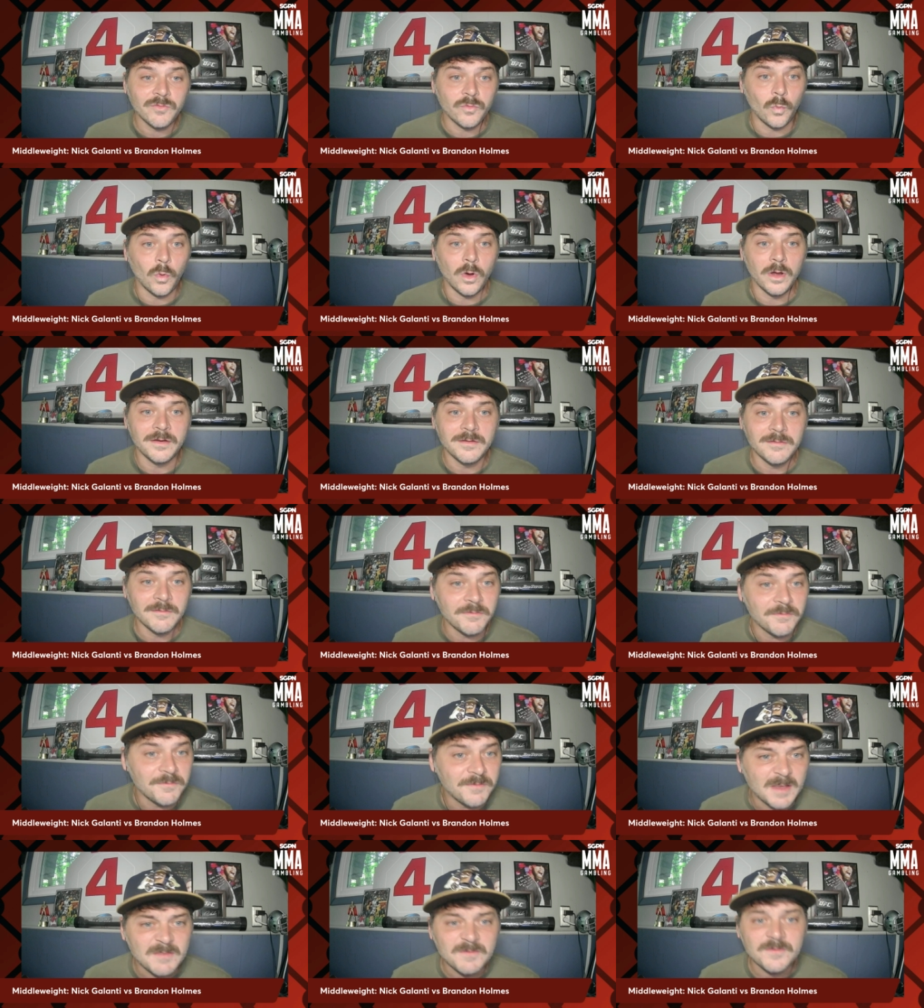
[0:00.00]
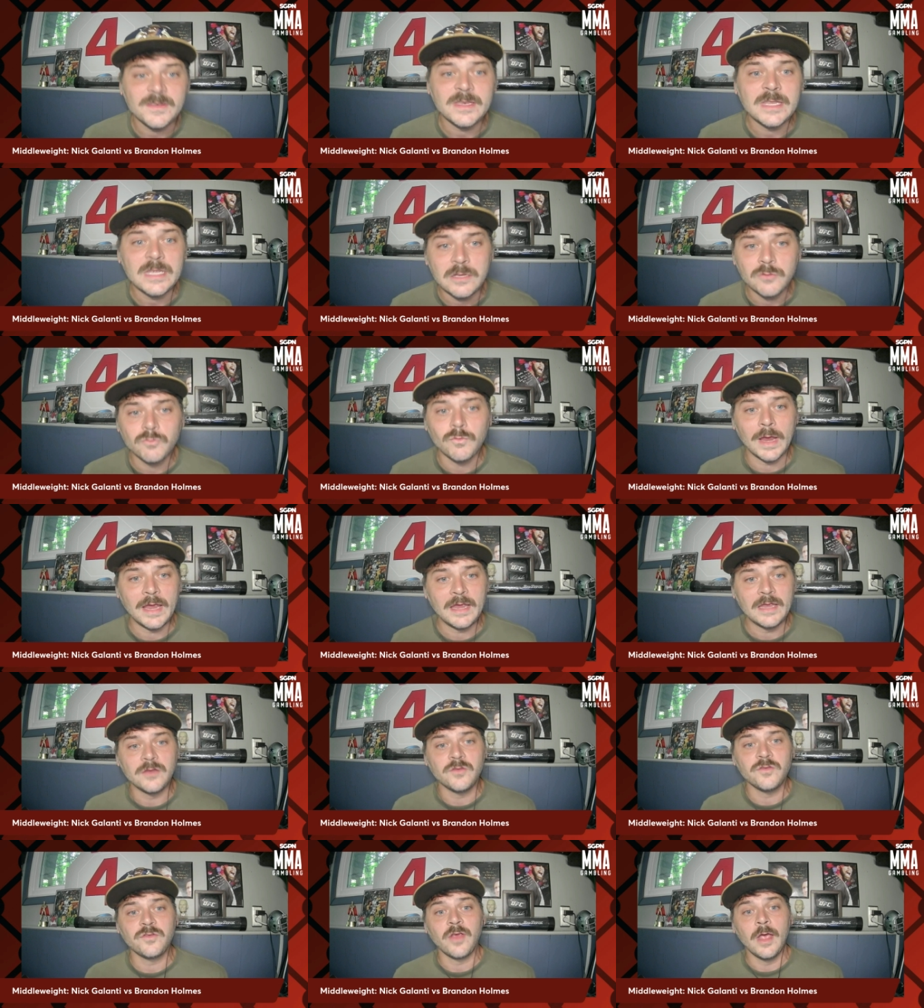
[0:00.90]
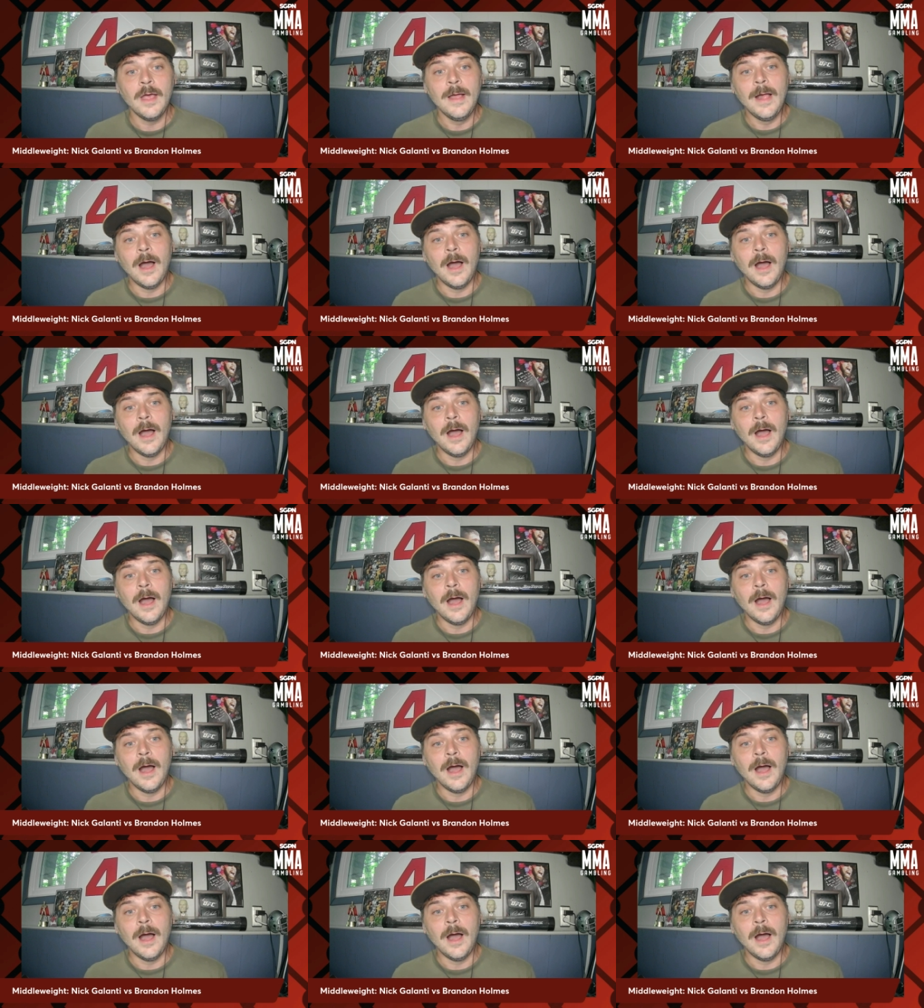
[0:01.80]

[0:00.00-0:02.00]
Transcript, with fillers: 150 range.